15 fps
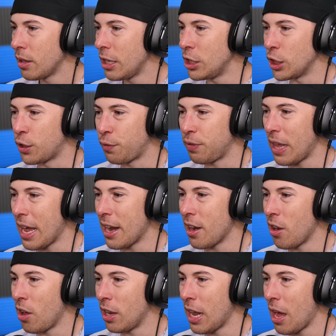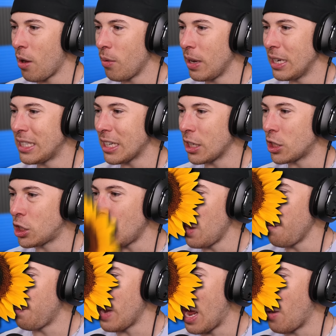You just flatten it all out. It's like a
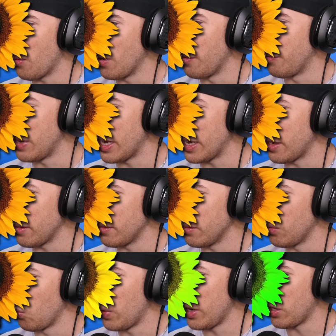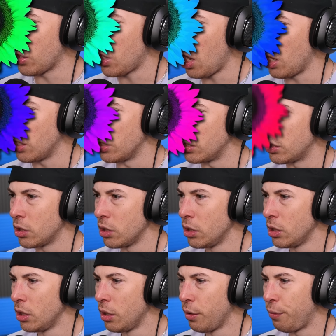sunflower of like weird colors.
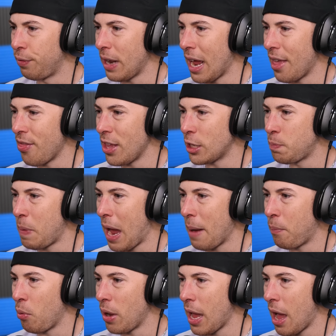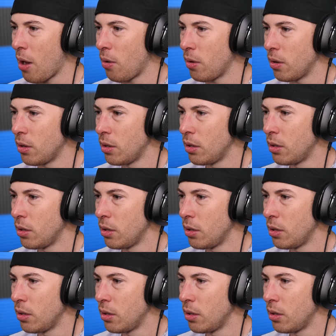Flatten this bad boy out.